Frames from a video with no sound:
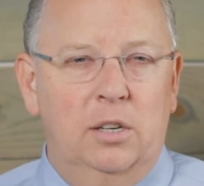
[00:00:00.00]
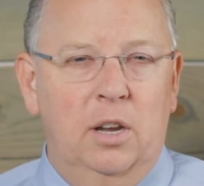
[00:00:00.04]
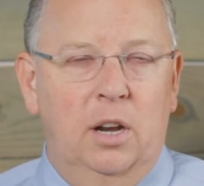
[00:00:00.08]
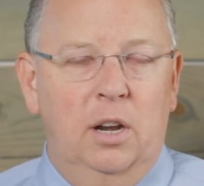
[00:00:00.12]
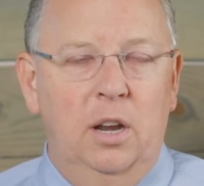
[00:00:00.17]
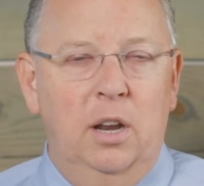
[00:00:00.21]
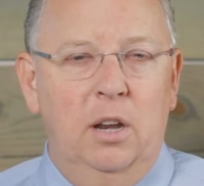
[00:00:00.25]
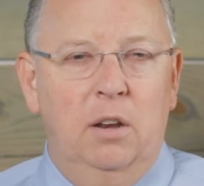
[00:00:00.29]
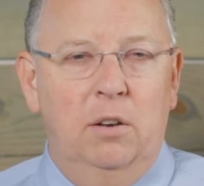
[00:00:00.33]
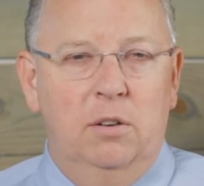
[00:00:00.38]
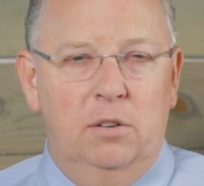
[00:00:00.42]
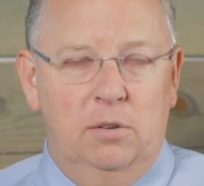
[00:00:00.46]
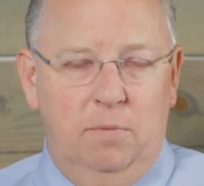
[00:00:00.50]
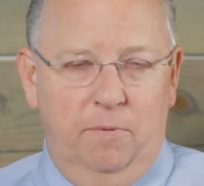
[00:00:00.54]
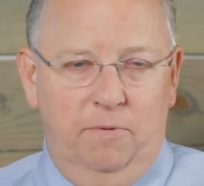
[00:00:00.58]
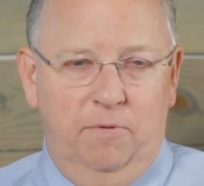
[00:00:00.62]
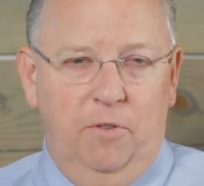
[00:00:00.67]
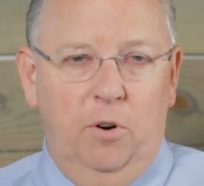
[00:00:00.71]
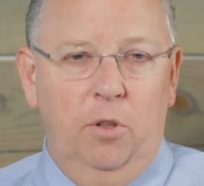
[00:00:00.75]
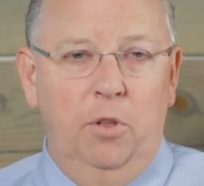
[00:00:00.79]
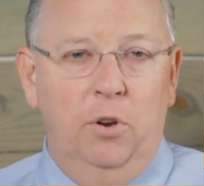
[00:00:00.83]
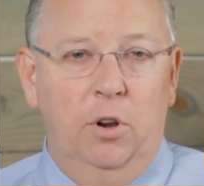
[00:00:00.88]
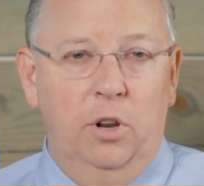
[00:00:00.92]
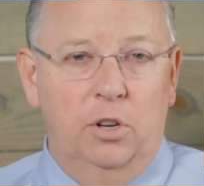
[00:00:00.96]
going to need some
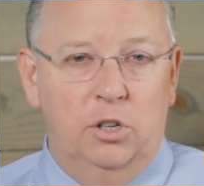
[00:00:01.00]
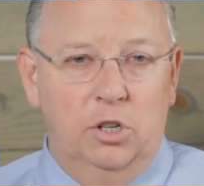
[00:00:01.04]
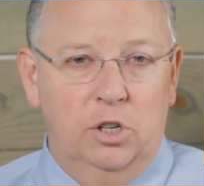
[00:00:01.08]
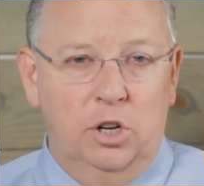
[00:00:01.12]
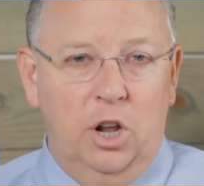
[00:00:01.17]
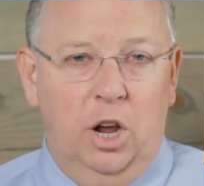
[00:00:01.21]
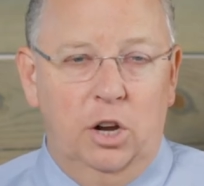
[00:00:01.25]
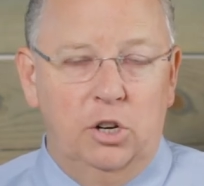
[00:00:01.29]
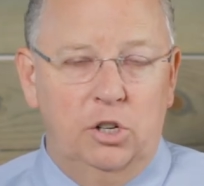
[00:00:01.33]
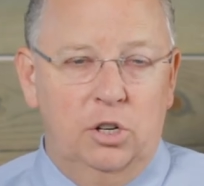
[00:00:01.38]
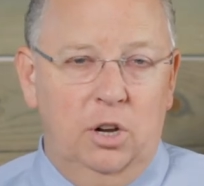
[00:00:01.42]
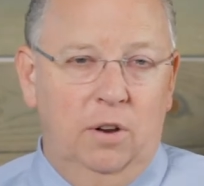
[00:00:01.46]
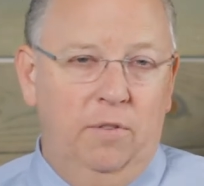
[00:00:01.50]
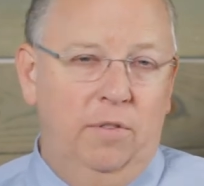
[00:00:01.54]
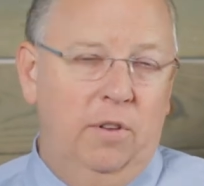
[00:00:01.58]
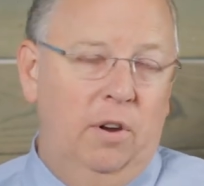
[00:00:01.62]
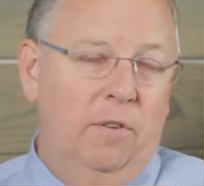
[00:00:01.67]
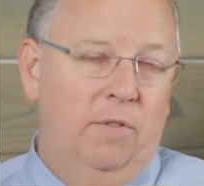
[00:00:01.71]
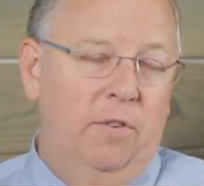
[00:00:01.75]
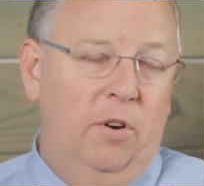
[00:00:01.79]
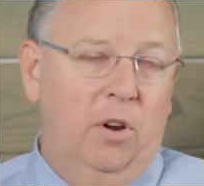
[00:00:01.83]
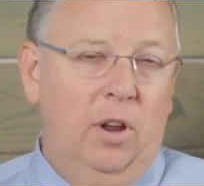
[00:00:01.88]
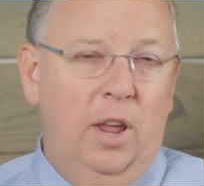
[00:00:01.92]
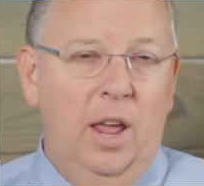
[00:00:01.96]
further discussion, if,
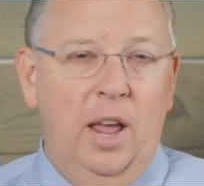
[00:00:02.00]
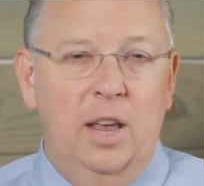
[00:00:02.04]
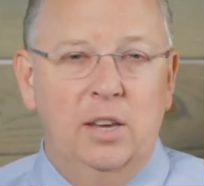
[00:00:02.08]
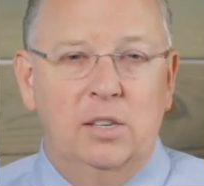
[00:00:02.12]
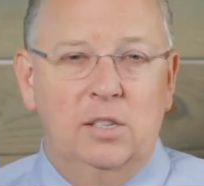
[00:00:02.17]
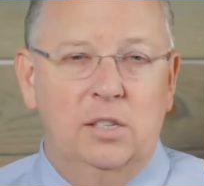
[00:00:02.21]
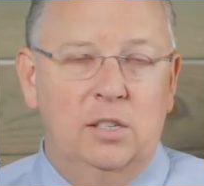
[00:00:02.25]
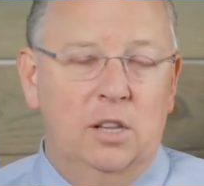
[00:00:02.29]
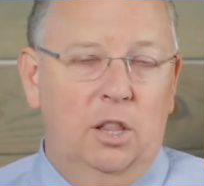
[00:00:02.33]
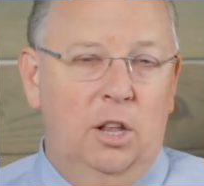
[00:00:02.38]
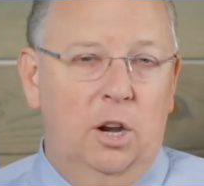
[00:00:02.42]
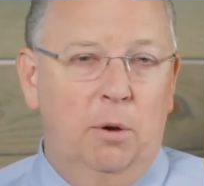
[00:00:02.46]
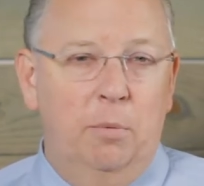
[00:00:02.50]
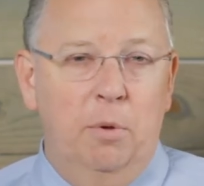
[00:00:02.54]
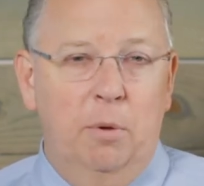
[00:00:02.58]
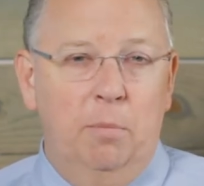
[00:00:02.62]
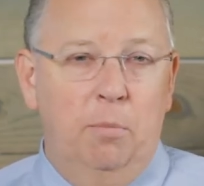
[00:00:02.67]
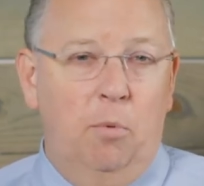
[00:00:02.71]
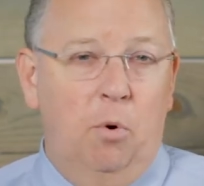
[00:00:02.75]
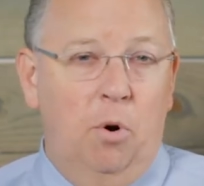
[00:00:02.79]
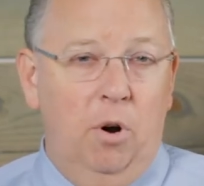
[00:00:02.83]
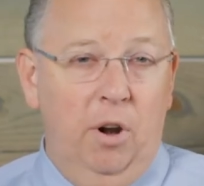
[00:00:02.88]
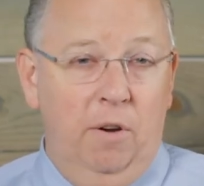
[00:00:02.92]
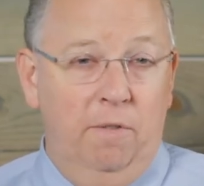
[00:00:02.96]
if your case is a little bit
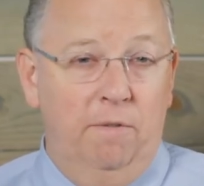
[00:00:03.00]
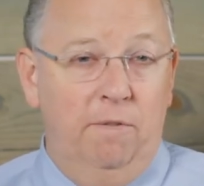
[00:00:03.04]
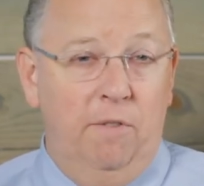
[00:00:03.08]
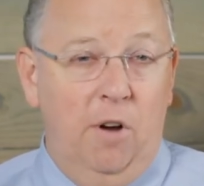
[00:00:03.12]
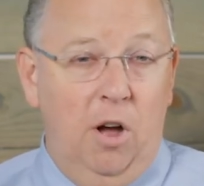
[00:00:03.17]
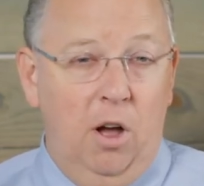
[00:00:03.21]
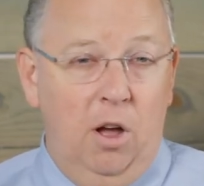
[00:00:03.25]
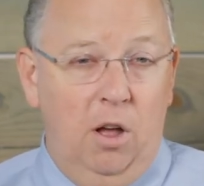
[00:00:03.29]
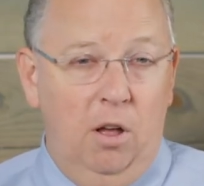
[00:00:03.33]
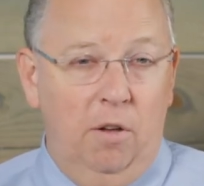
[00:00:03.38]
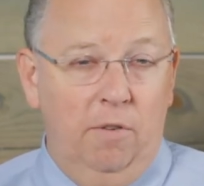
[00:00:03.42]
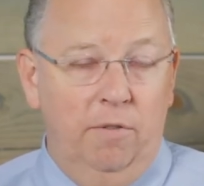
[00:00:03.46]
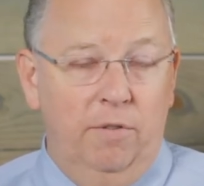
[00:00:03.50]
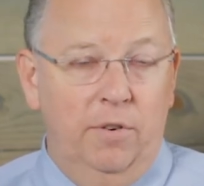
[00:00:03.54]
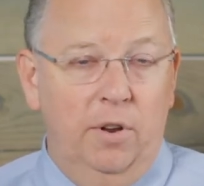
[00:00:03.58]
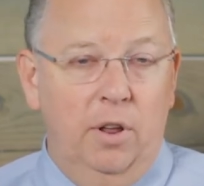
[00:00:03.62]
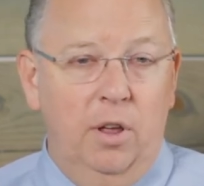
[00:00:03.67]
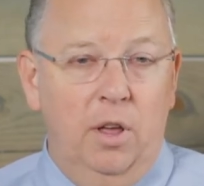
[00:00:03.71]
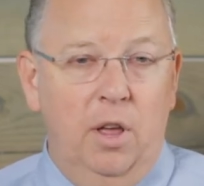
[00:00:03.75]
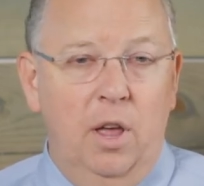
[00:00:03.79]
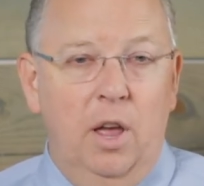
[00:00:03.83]
more involved,